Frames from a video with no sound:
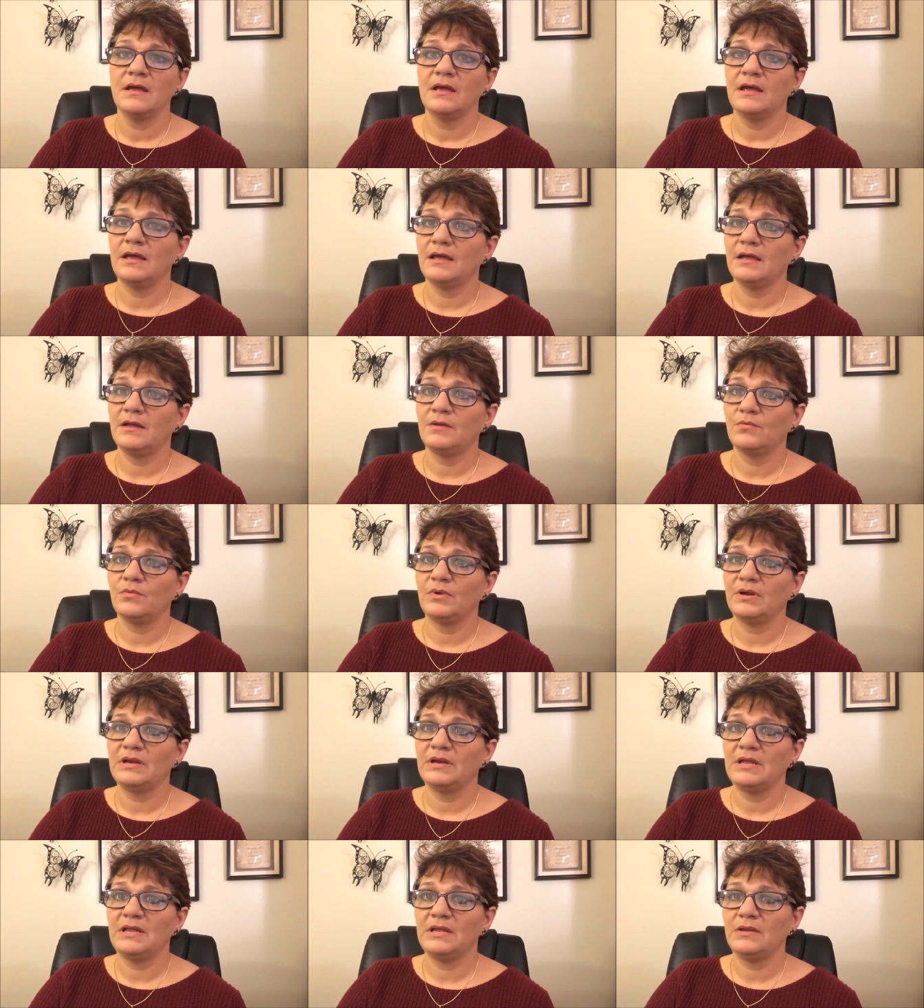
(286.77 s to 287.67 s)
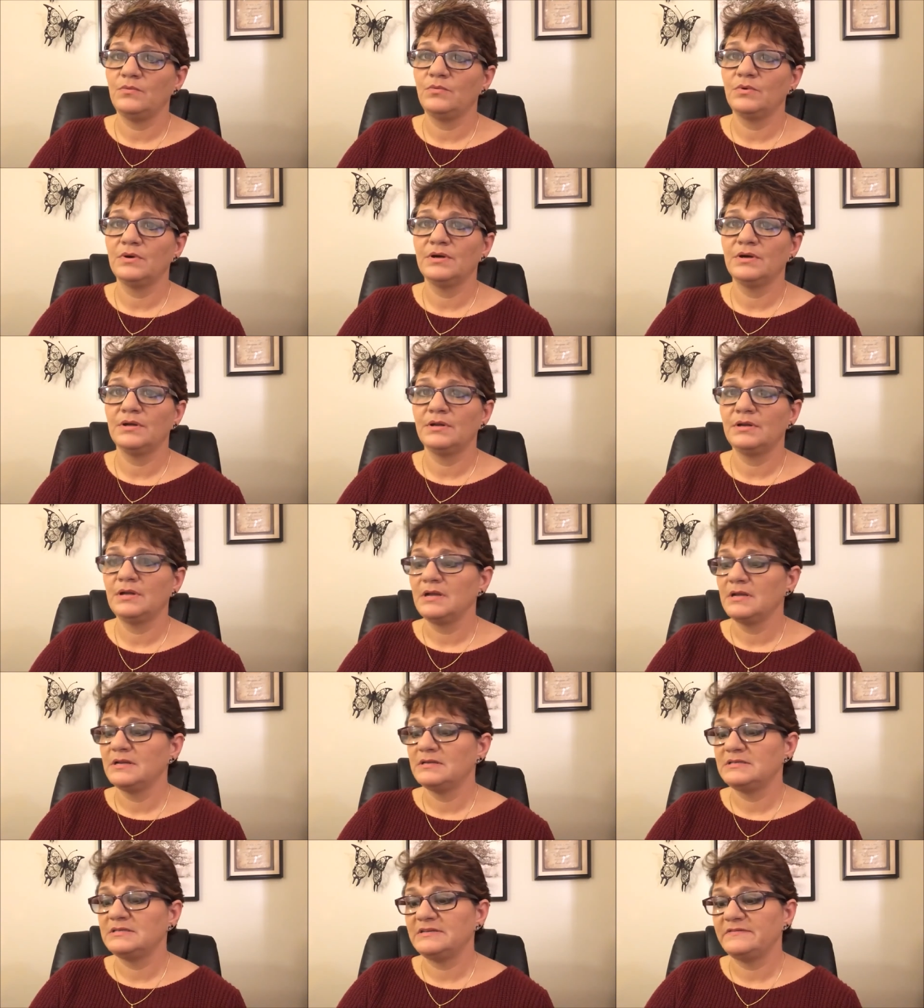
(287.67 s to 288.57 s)
And when he would
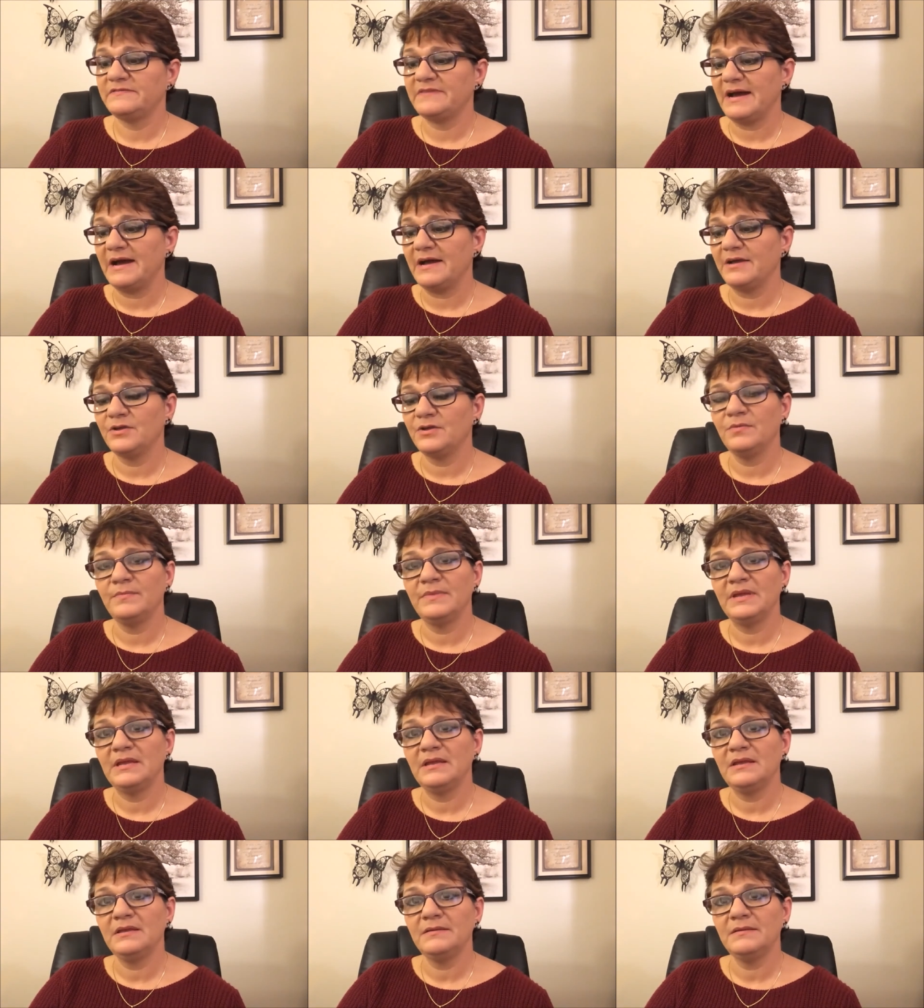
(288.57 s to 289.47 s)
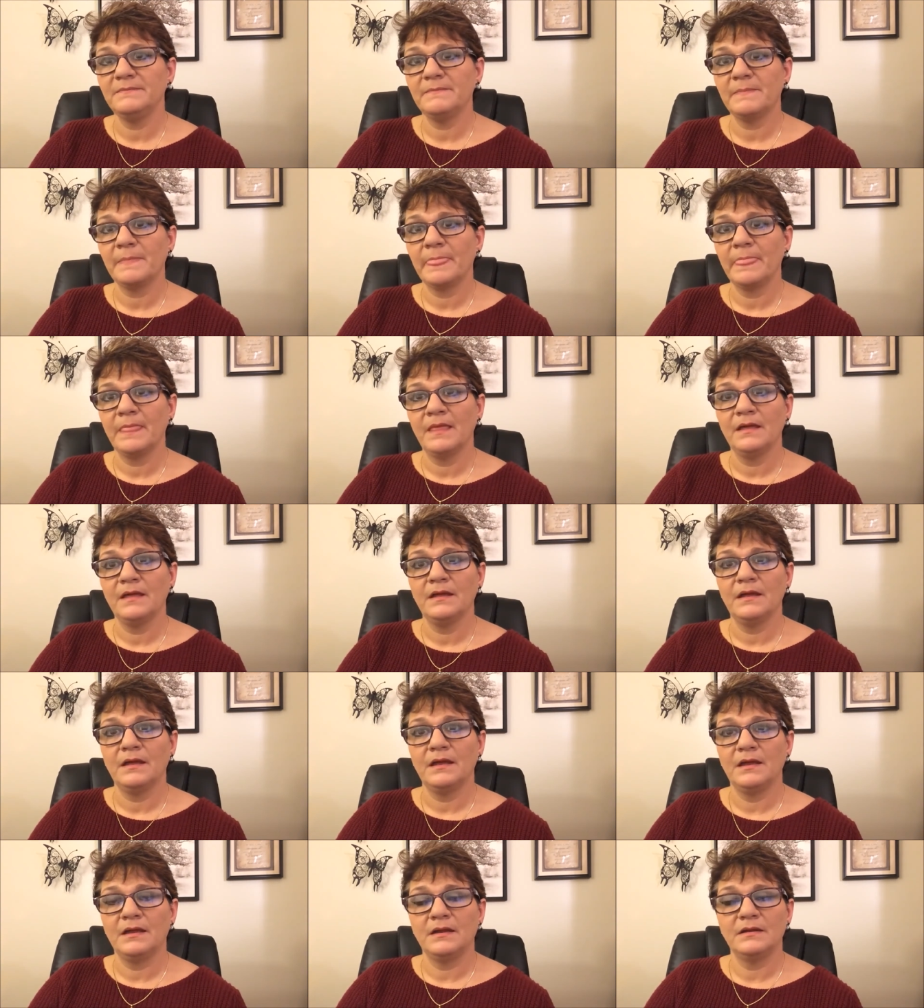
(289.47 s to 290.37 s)
devalue me
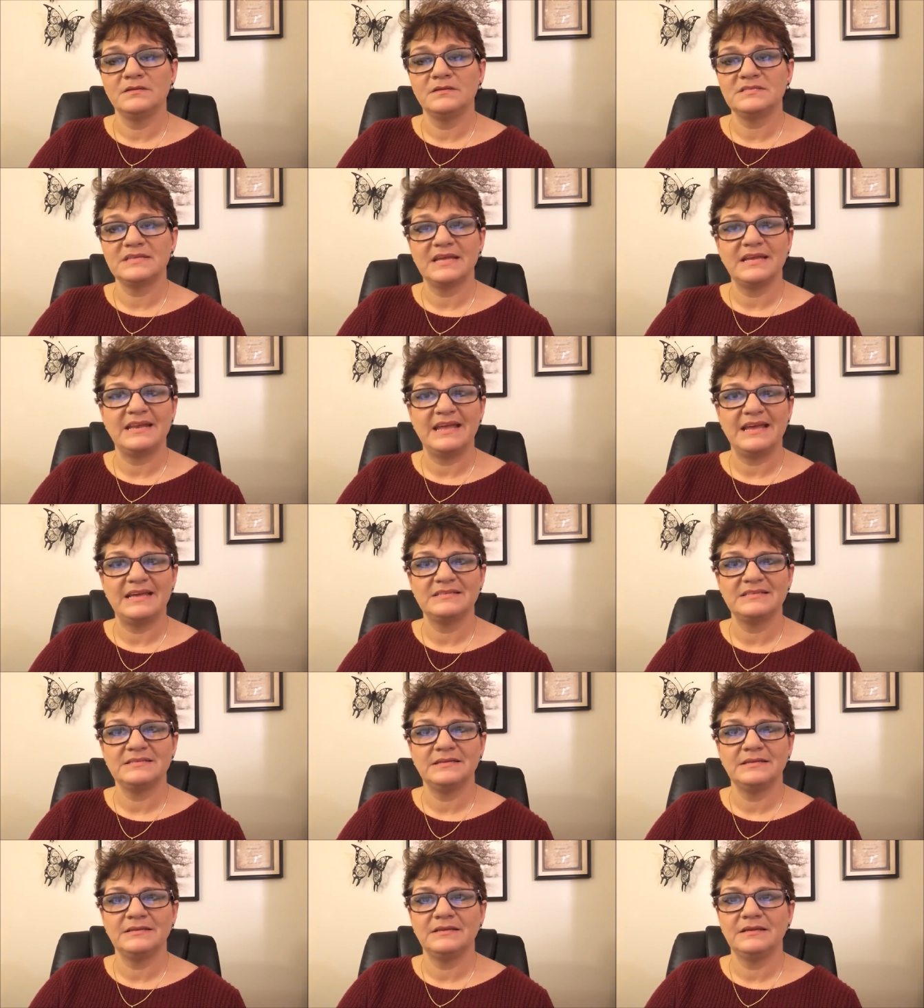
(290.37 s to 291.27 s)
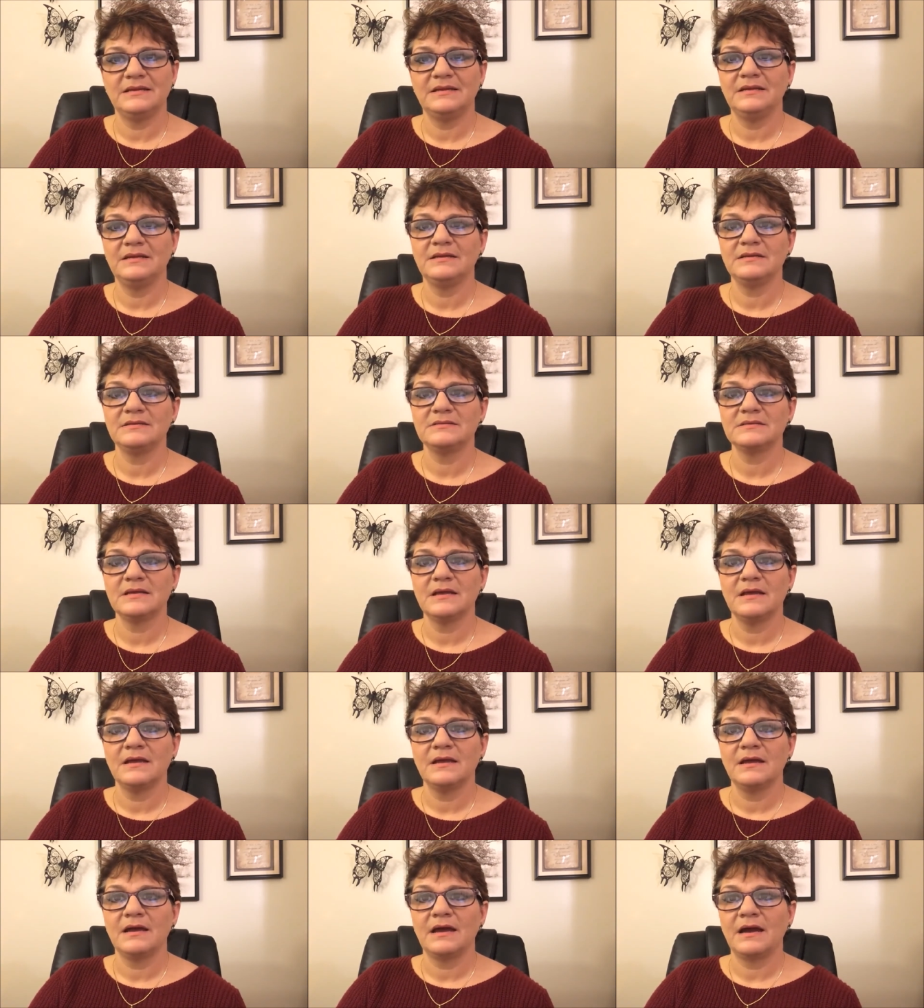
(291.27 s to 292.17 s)
and say nasty things,
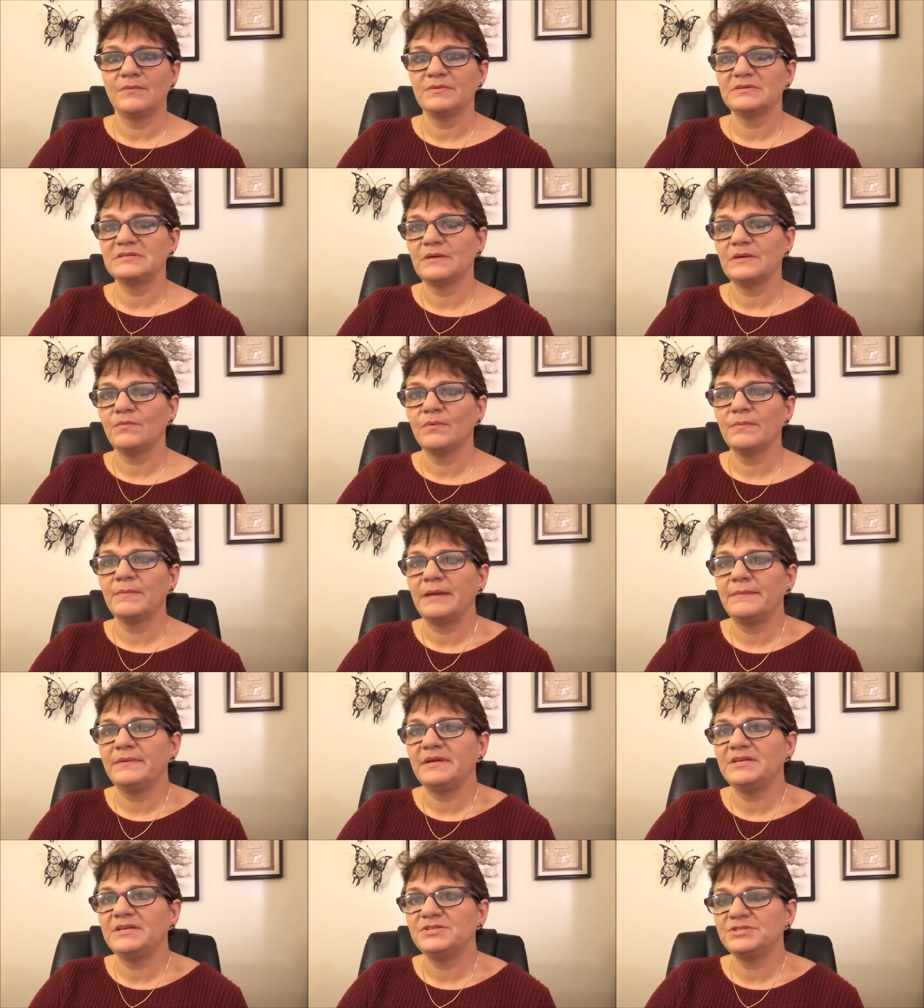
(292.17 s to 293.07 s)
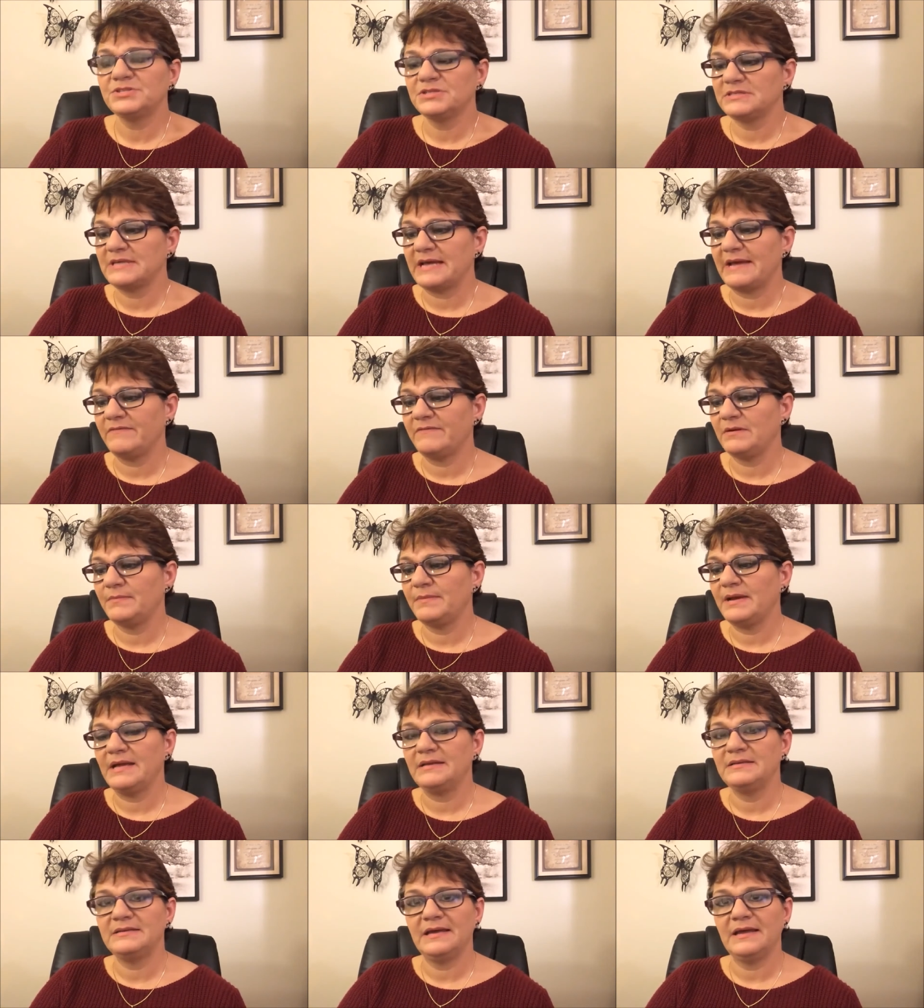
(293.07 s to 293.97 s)
I would say, well, maybe he's just having a
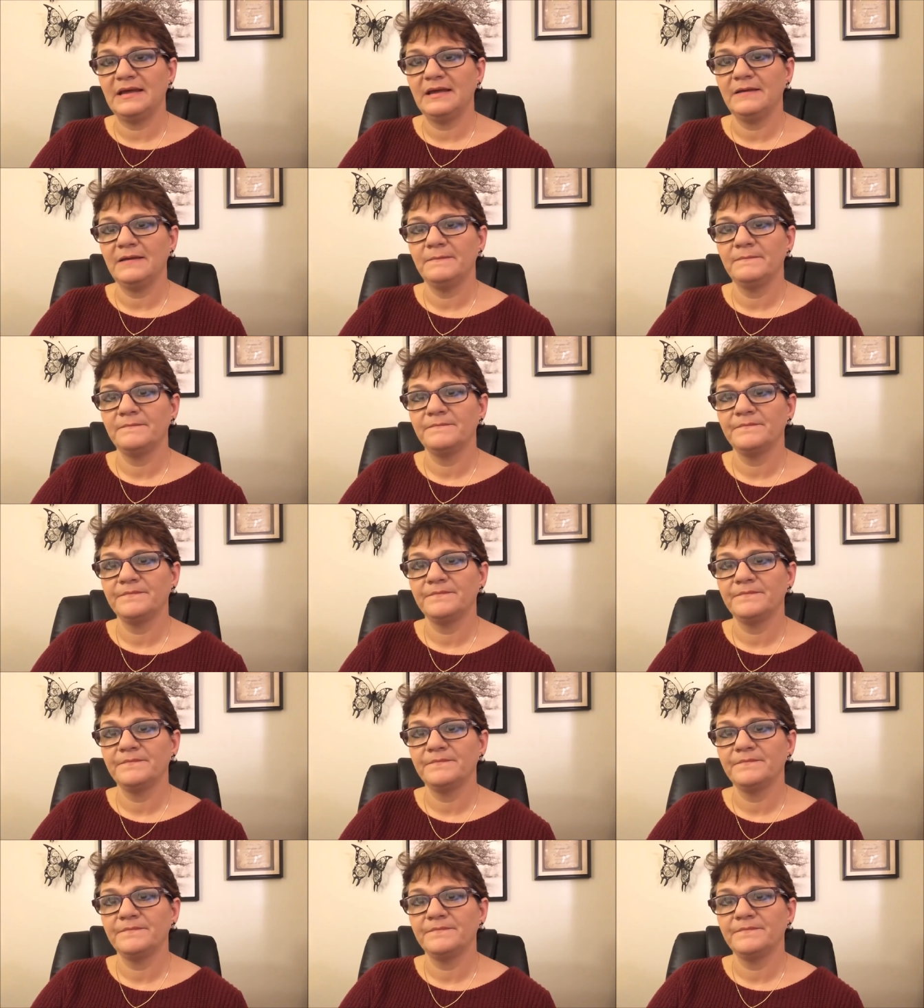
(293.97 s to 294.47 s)
bad day.